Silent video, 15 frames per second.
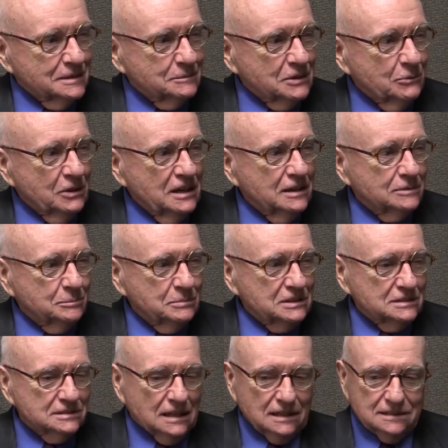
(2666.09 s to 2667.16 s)
I mean, we don't
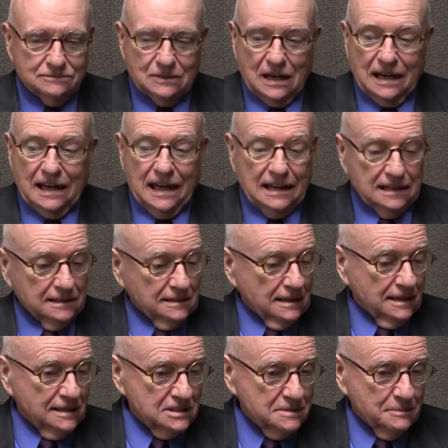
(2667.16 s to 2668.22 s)
build. I had a
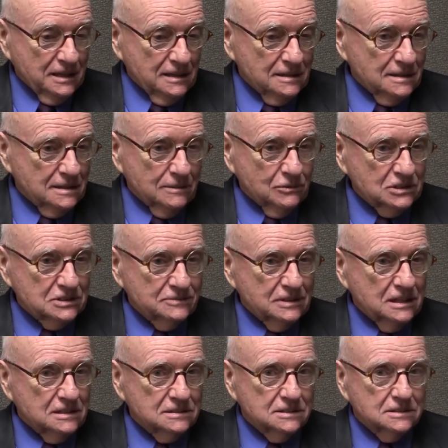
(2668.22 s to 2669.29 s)
classmate that
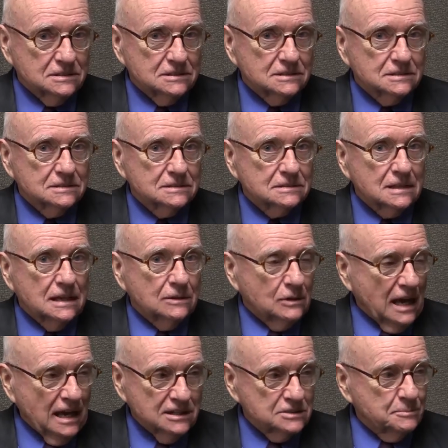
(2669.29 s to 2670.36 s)
is and
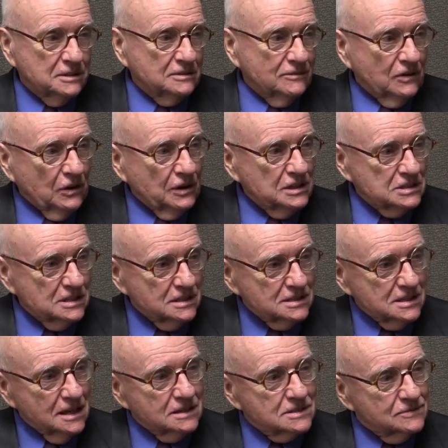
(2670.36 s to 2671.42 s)
has been very
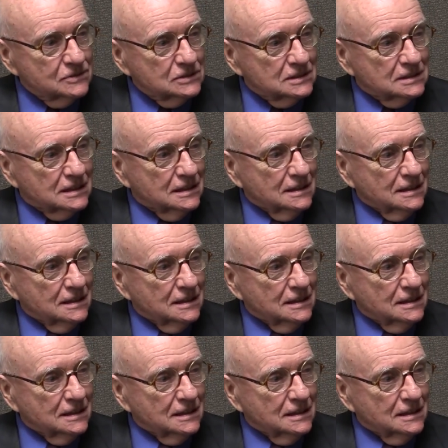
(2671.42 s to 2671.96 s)
successful